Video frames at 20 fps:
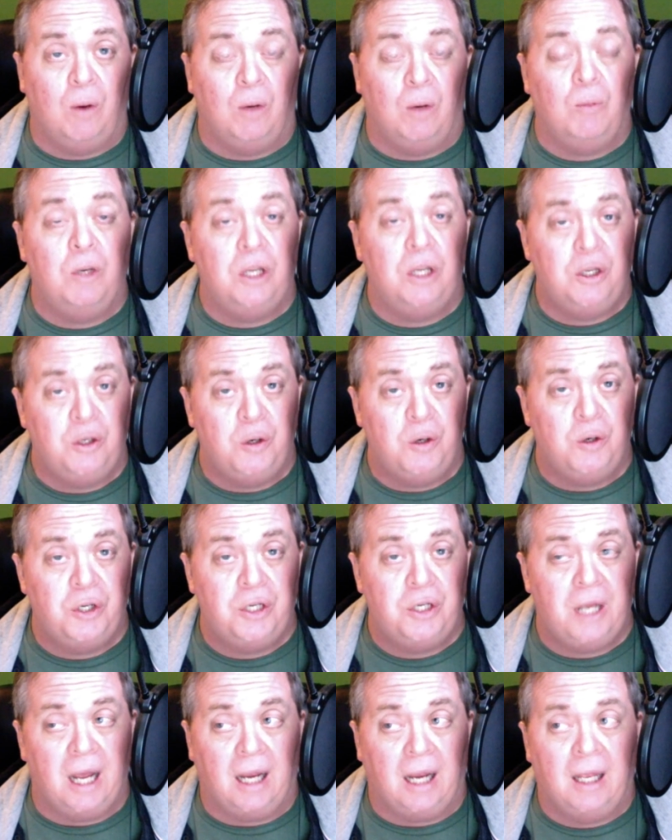when you do
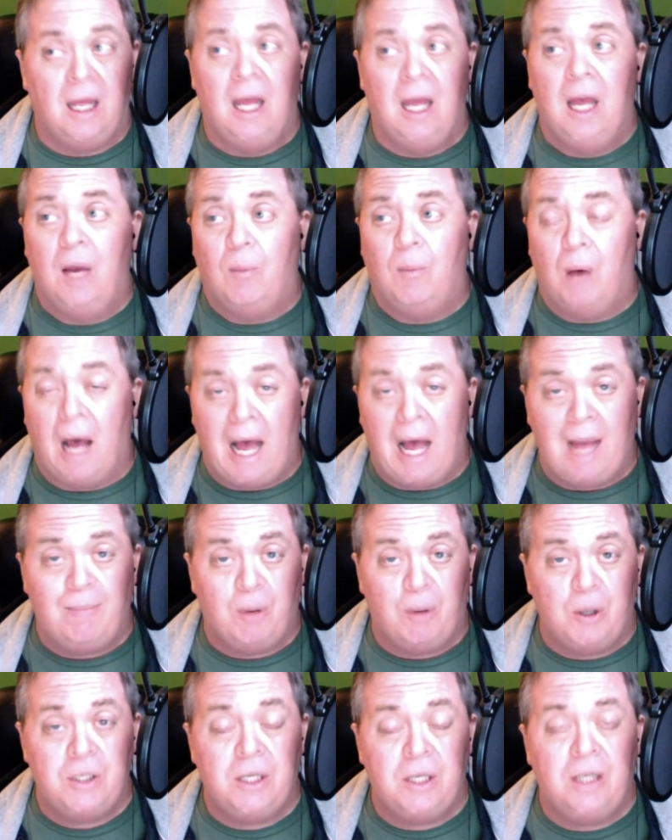shtick. Well, I
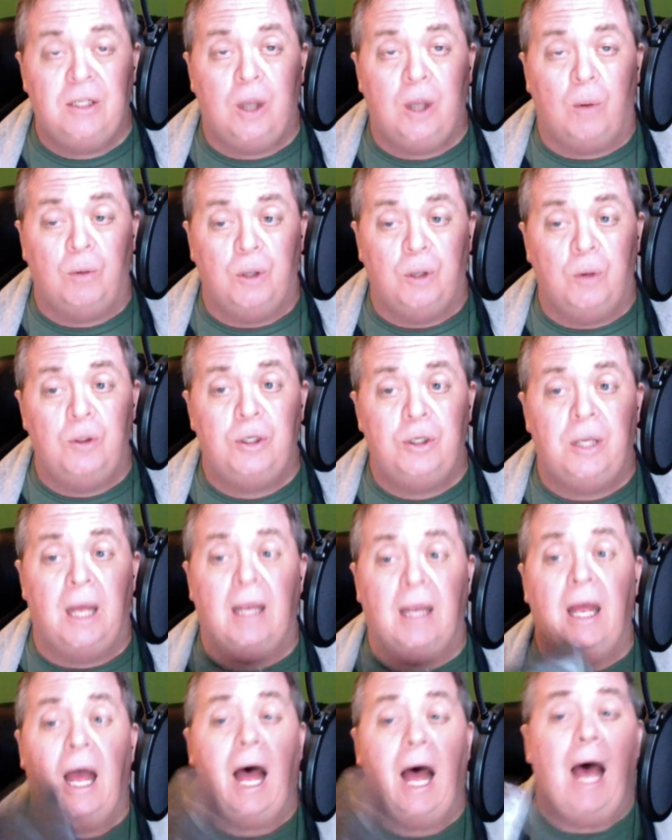personally don't do
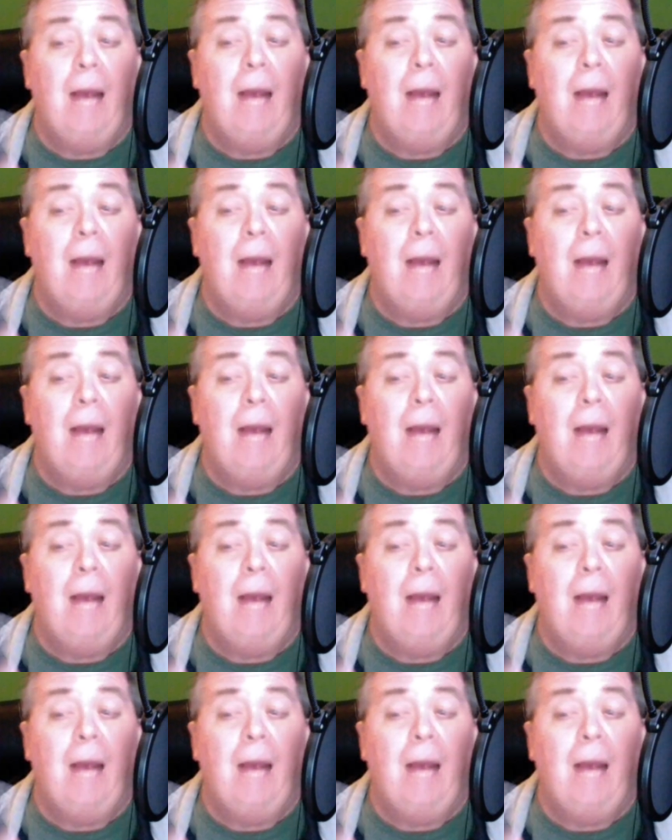shtick. I